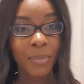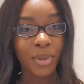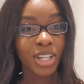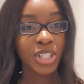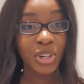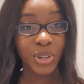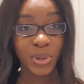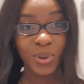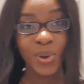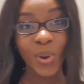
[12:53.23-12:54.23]
going to show
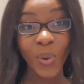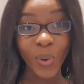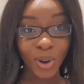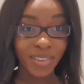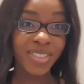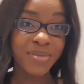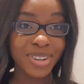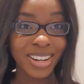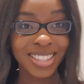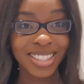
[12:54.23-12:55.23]
you all of the
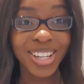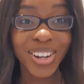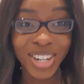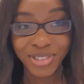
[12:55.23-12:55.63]
books you're going to